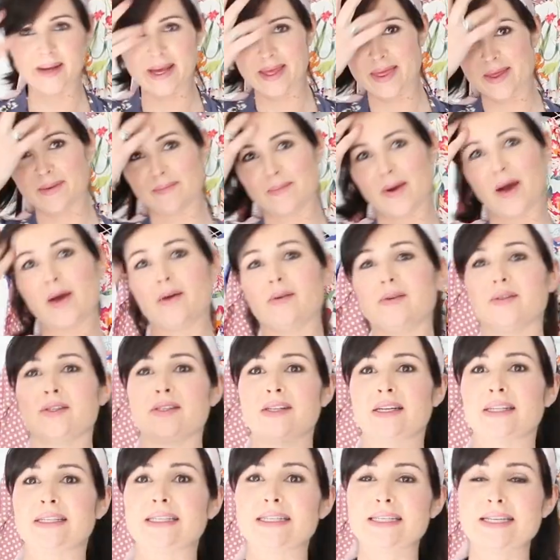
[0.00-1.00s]
me the
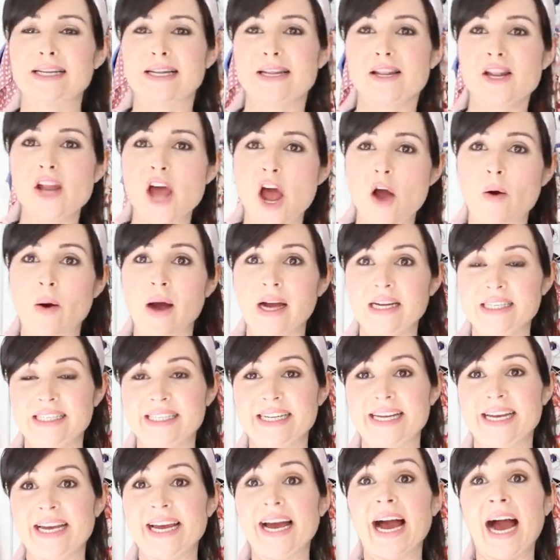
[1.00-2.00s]
most. I did no
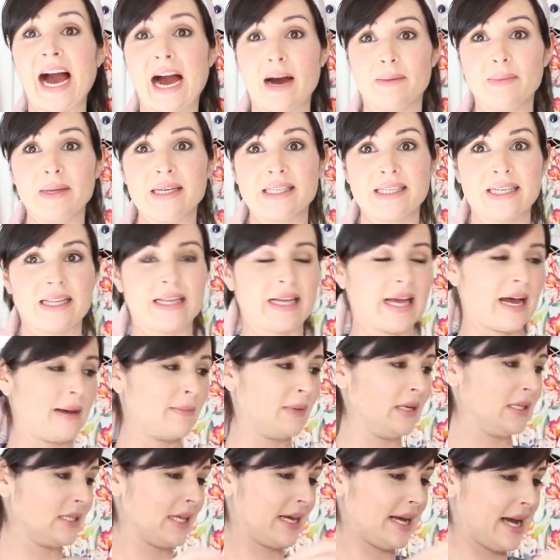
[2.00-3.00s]
idea how many silk
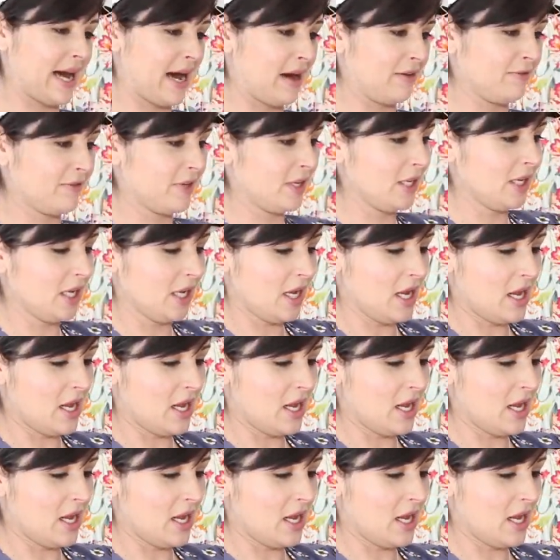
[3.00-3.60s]
camis I have.